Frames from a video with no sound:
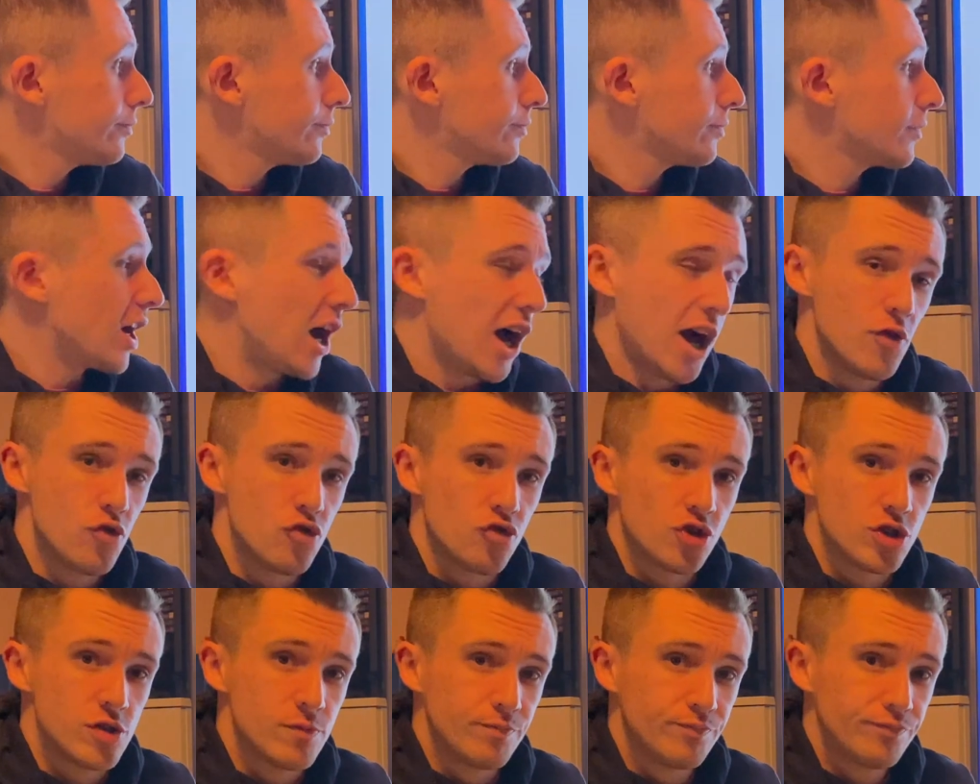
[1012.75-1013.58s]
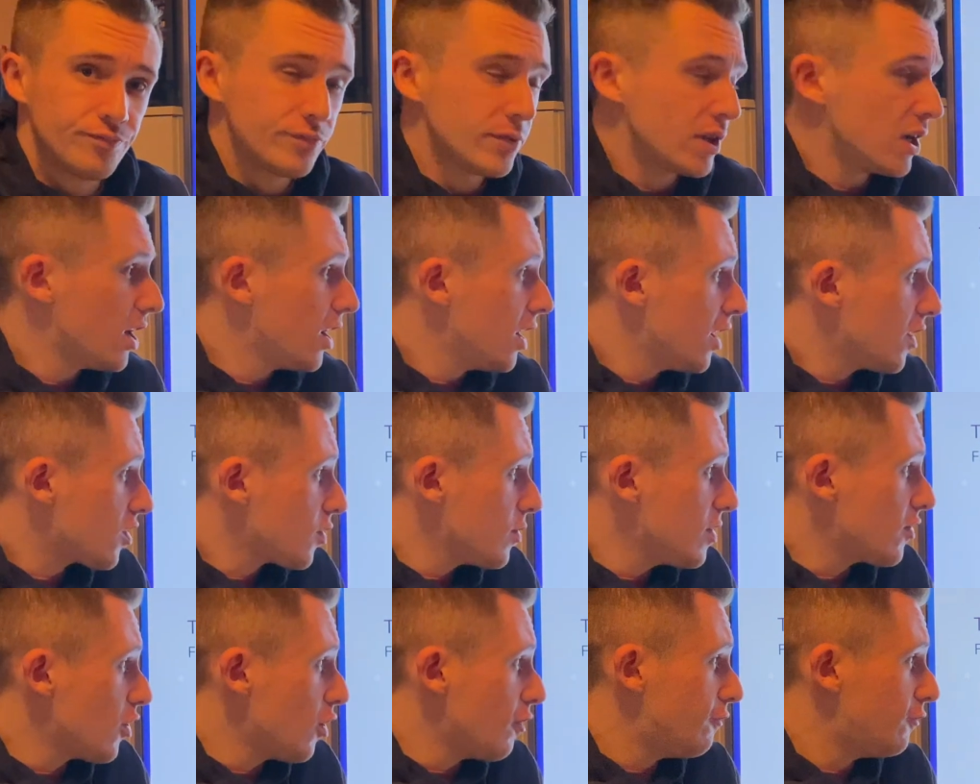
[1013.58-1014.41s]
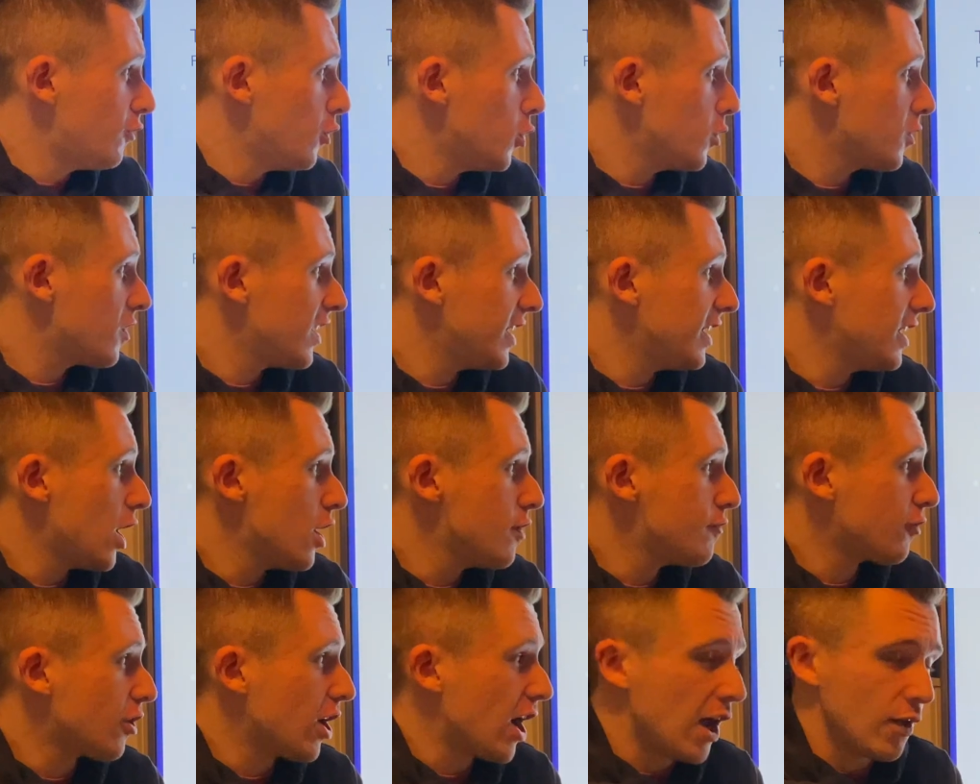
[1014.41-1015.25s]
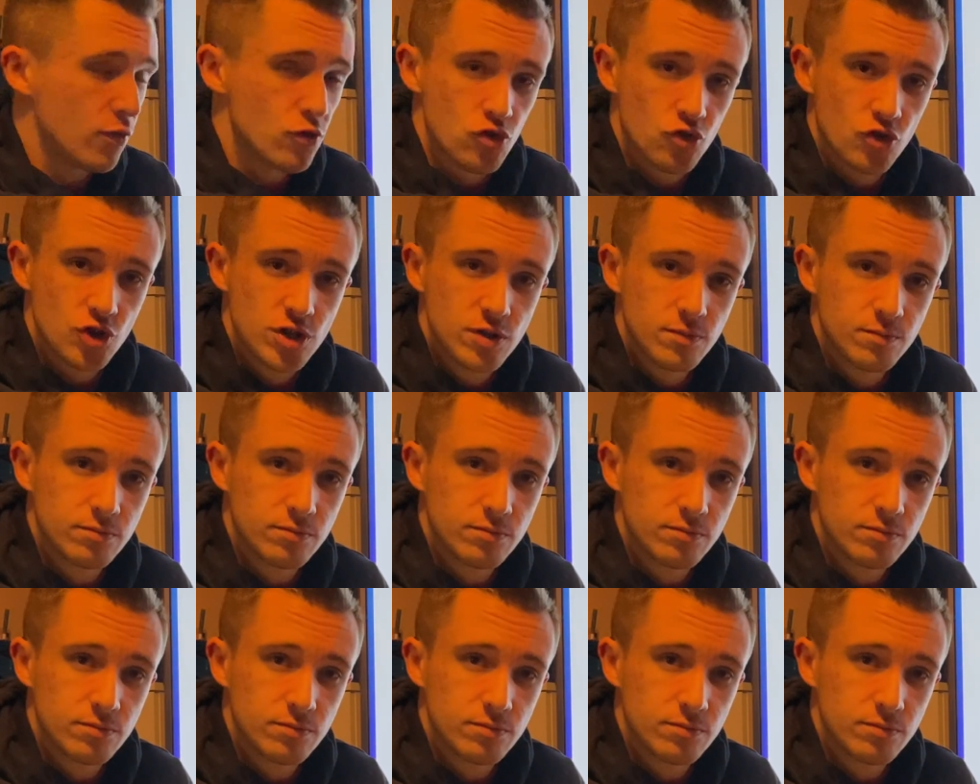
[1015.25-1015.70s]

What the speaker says: 100. So we've got 14 over 100.